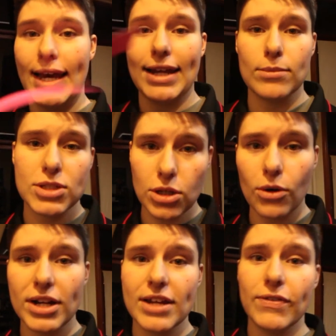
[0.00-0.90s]
And I'm
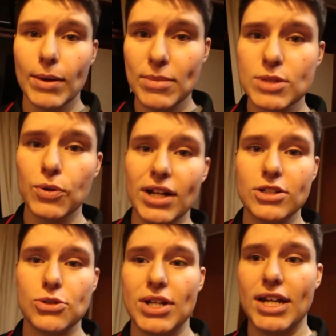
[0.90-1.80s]
sorry if I
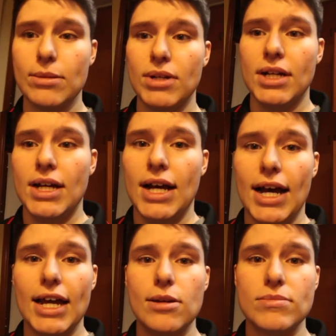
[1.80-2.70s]
mispronounce your name.
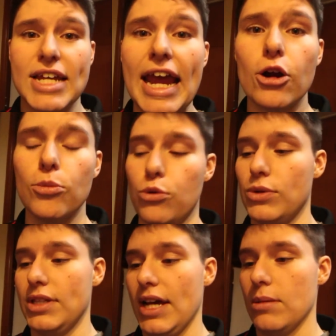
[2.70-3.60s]
I am terrible
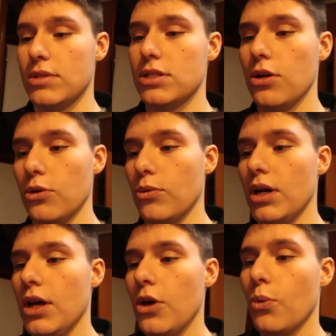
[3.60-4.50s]
with names. So,
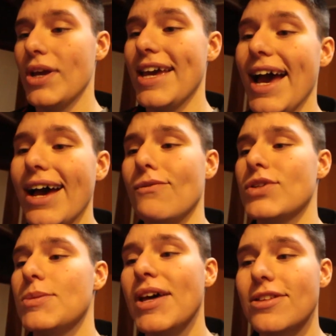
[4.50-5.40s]
we
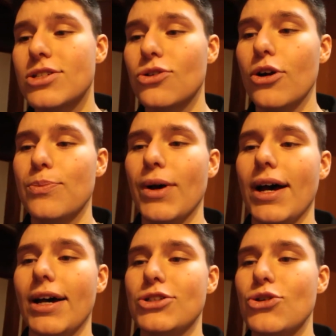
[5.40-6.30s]
have Samantha Strope,
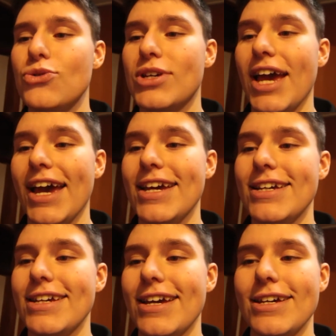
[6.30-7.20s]

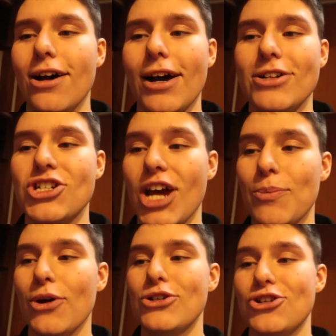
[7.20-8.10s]
2KEI
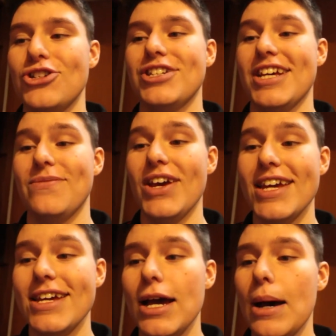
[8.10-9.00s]
Chapo Jr.
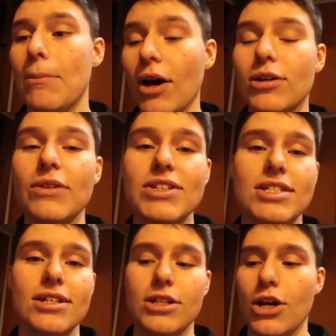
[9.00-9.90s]
TV, Michael
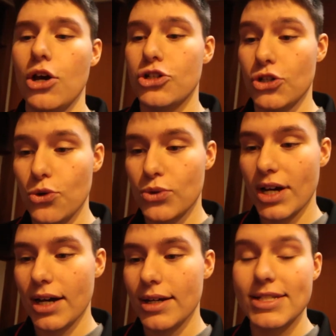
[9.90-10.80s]
Livingston,
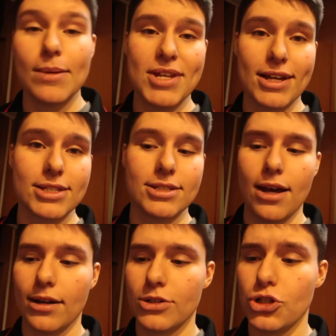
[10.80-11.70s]
Shanuka, Semtech
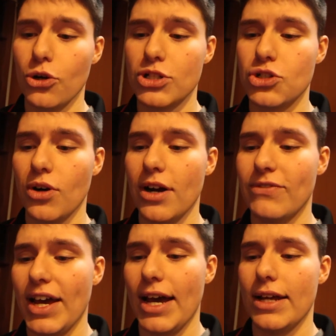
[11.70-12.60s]
Stuck, Jonas
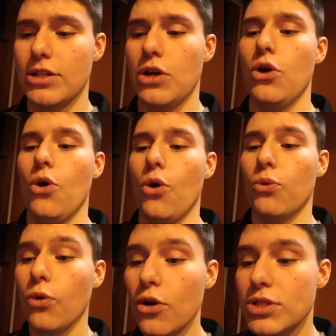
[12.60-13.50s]
Triumph, and
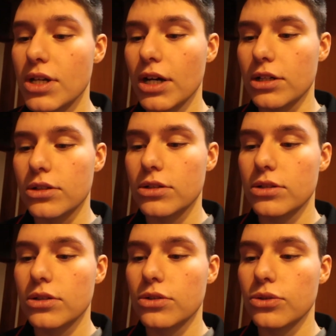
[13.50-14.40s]
Rosa
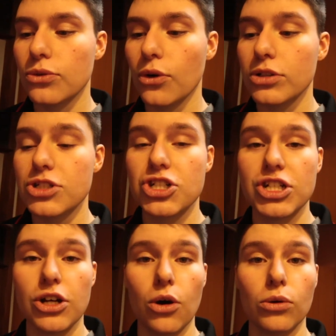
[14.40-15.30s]

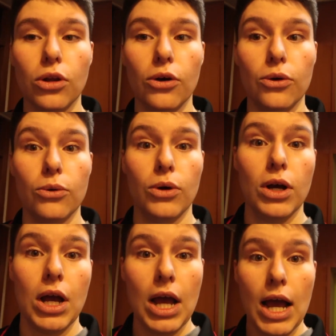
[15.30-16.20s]
Crocciolo.
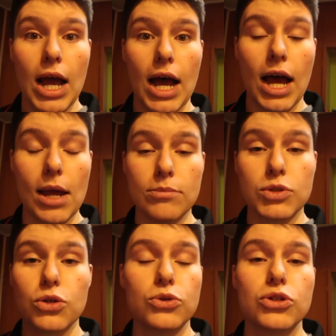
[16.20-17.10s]
I'm
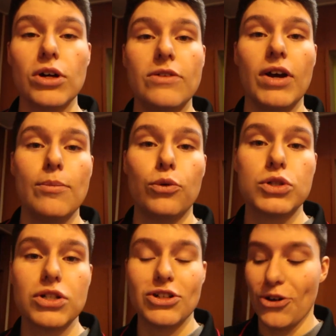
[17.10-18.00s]
so sorry if I
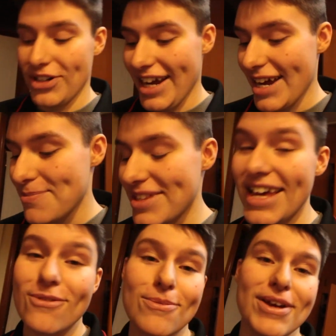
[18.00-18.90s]
butchered your name, but
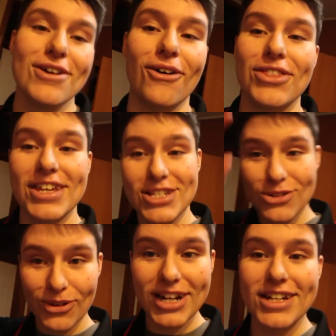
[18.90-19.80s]
they will be on the
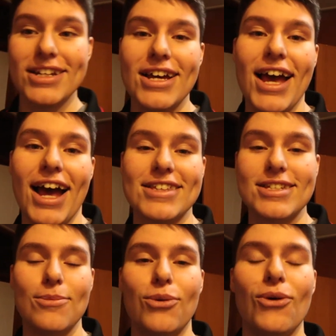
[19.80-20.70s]
screen at
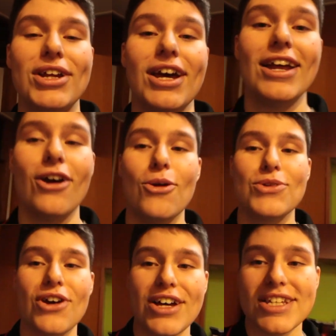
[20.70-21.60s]
some point. And I hope
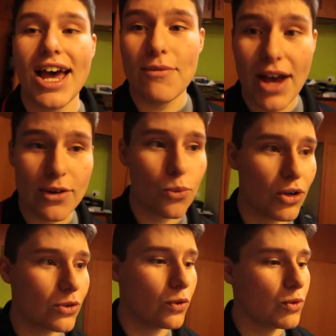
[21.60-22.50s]
you guys have had a
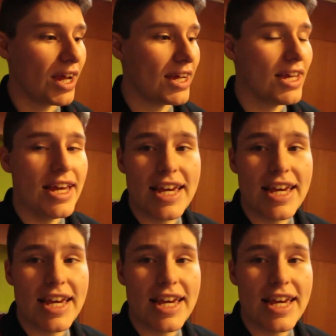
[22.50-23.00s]
wonderful day.